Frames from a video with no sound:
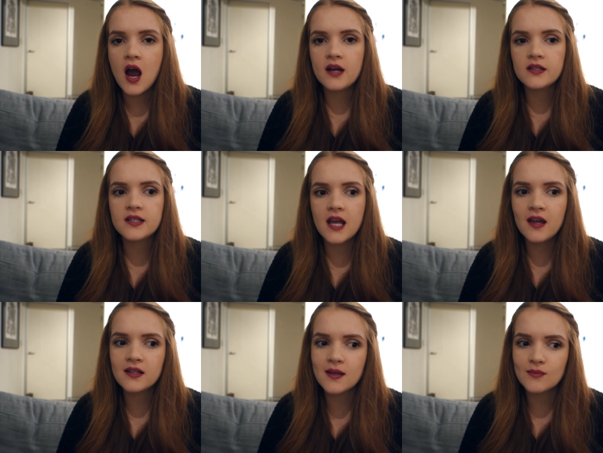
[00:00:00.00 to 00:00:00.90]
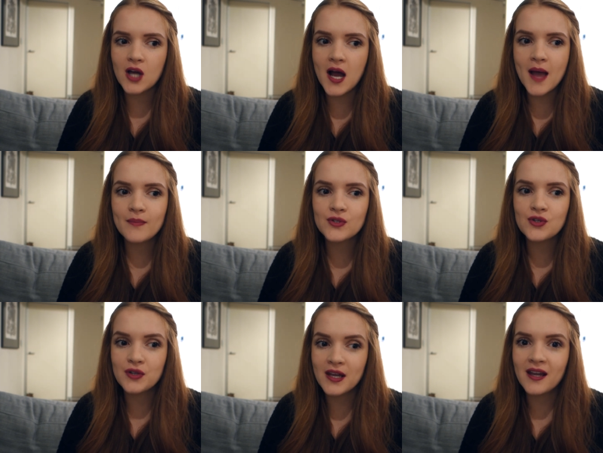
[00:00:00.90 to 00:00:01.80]
I understand sometimes
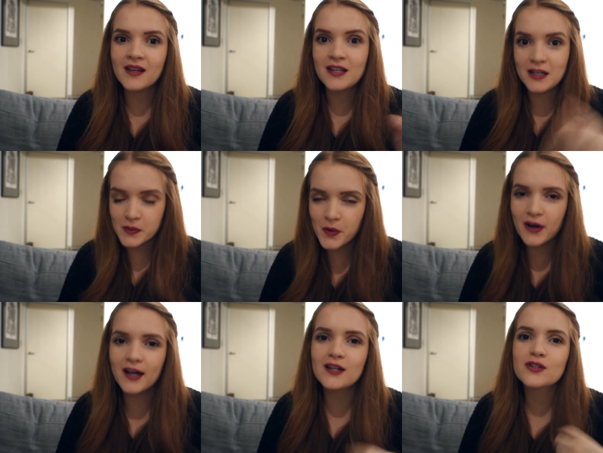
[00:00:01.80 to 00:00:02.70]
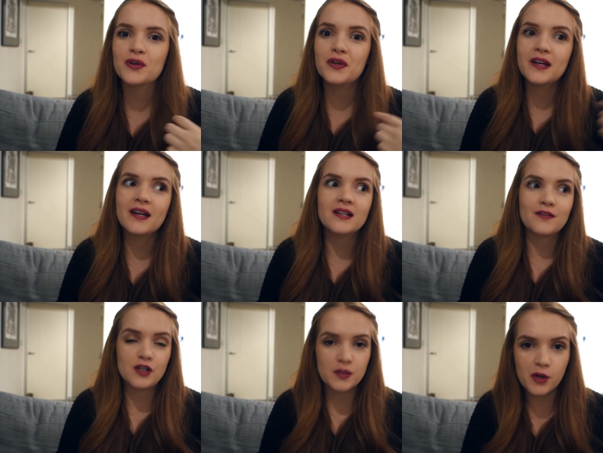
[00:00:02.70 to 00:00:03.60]
you need the experience or you need a
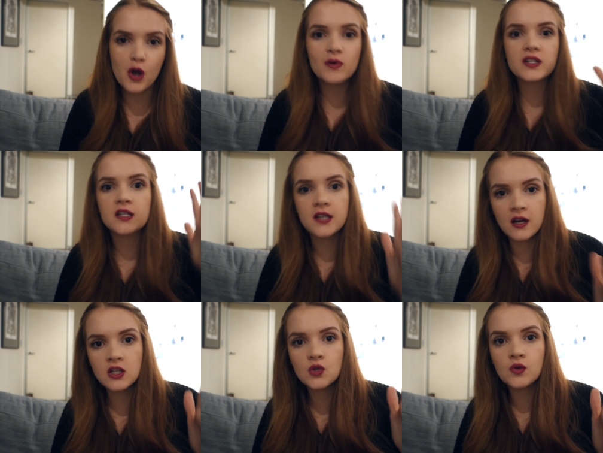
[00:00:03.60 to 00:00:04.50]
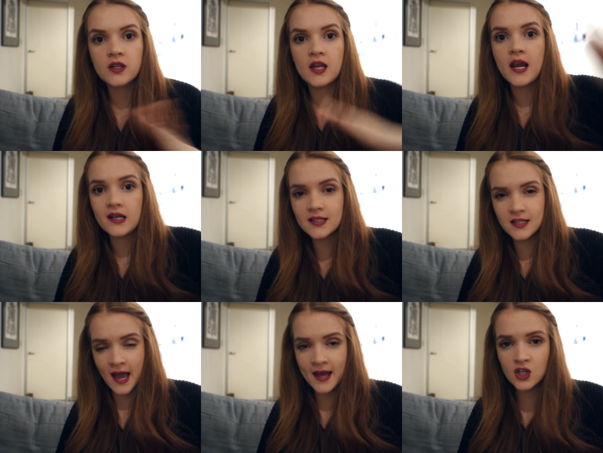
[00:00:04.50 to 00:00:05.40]
different diploma to get into the next
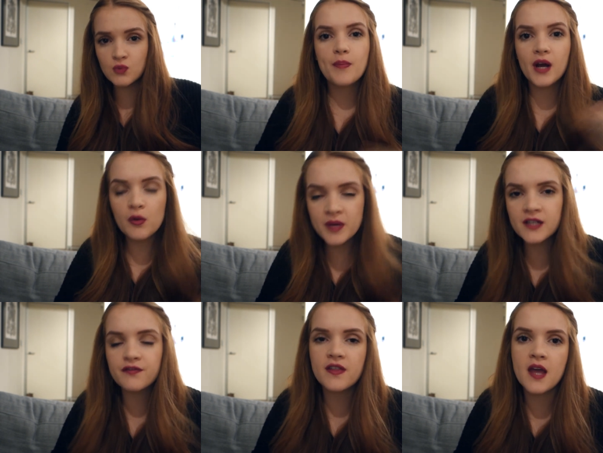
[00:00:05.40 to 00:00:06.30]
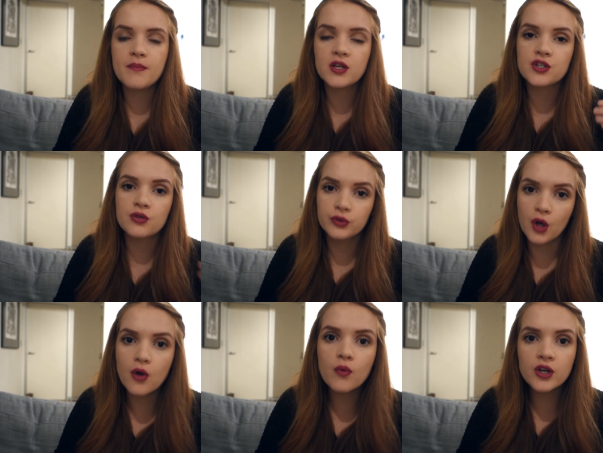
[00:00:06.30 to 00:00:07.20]
stage, but it'll be different then because you'll
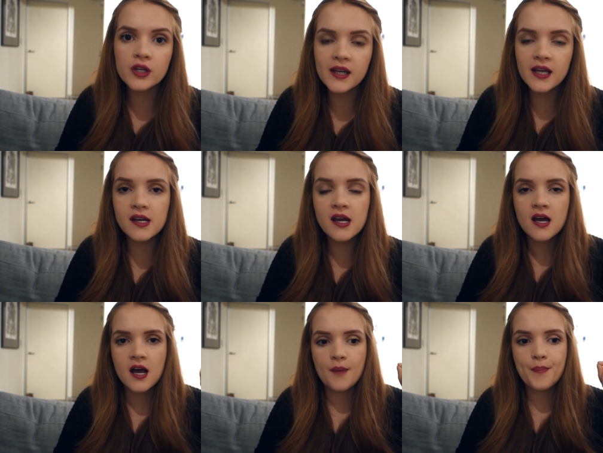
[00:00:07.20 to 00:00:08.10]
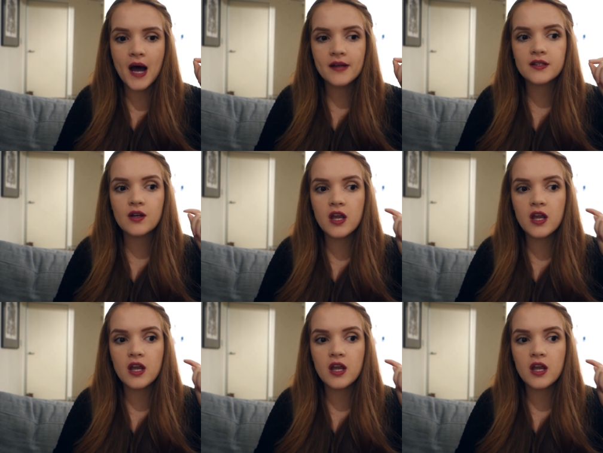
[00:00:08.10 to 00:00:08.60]
know what you need. But